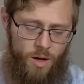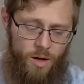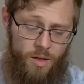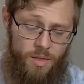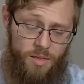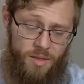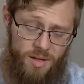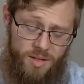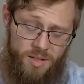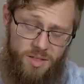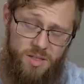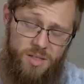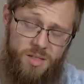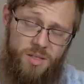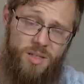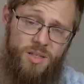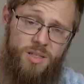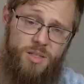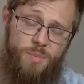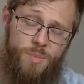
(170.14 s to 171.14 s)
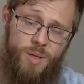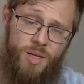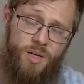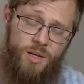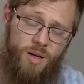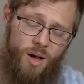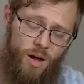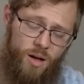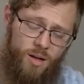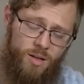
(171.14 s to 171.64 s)
This is
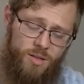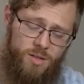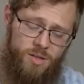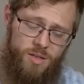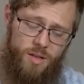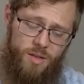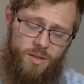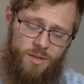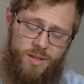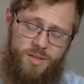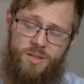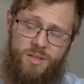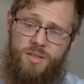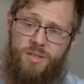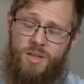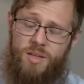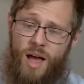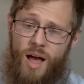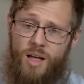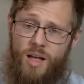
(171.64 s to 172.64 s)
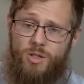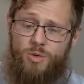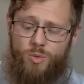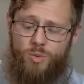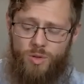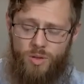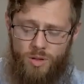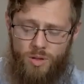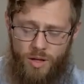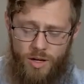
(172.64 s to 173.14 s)
because this is
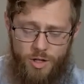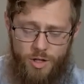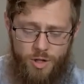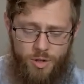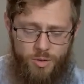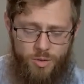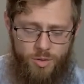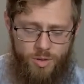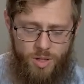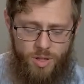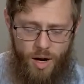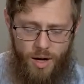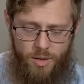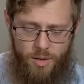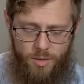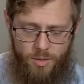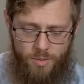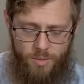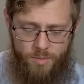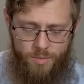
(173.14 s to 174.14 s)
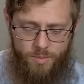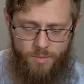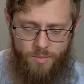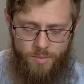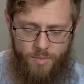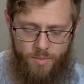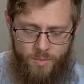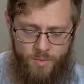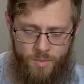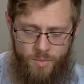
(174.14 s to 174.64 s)
God's relational title.
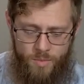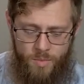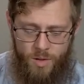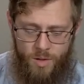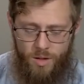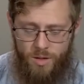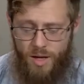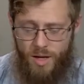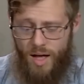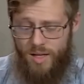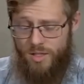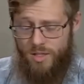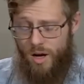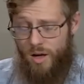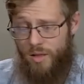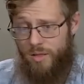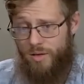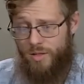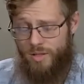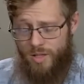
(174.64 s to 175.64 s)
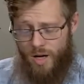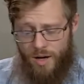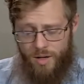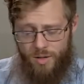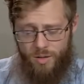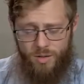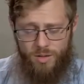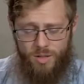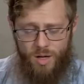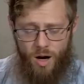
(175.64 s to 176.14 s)
God's other
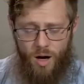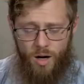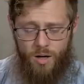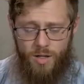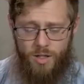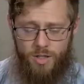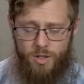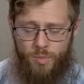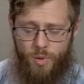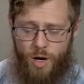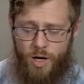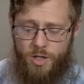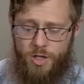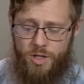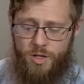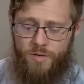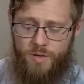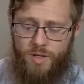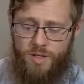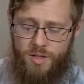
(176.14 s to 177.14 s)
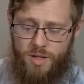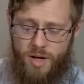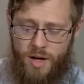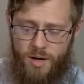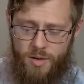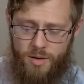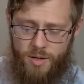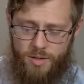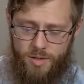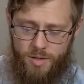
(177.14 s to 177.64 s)
titles are an expression of his
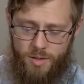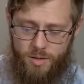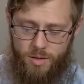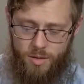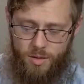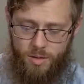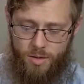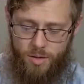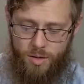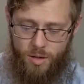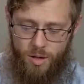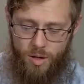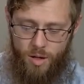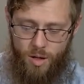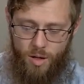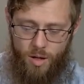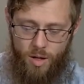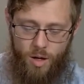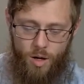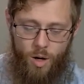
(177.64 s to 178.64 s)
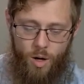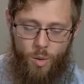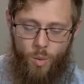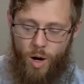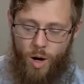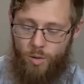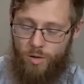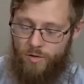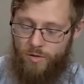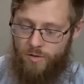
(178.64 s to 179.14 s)
character.
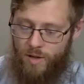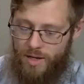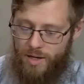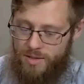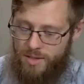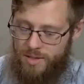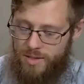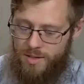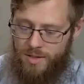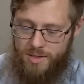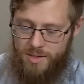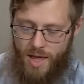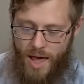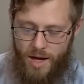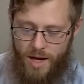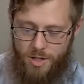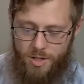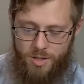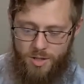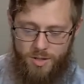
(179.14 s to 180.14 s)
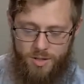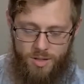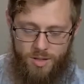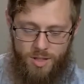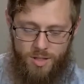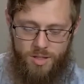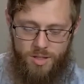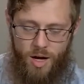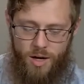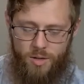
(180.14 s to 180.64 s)
While reflected in his actions,
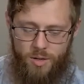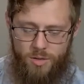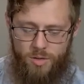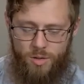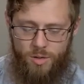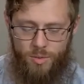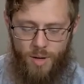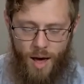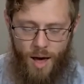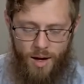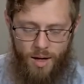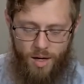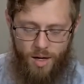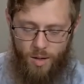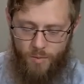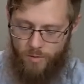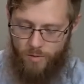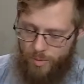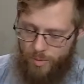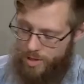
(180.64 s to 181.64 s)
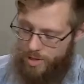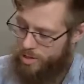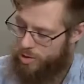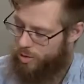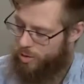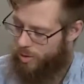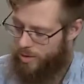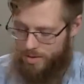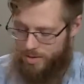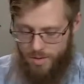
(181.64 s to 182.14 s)
these titles do not come his
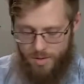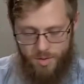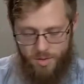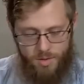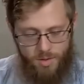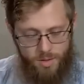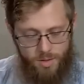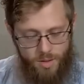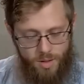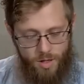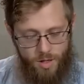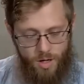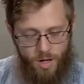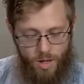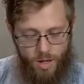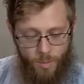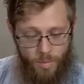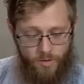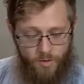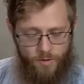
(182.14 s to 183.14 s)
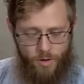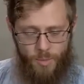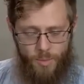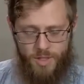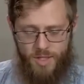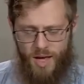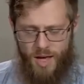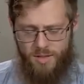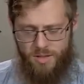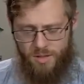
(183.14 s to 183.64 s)
choices, but from
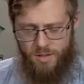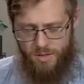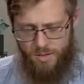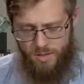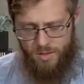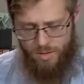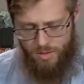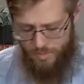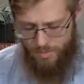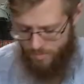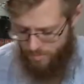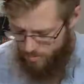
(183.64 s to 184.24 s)
his essence.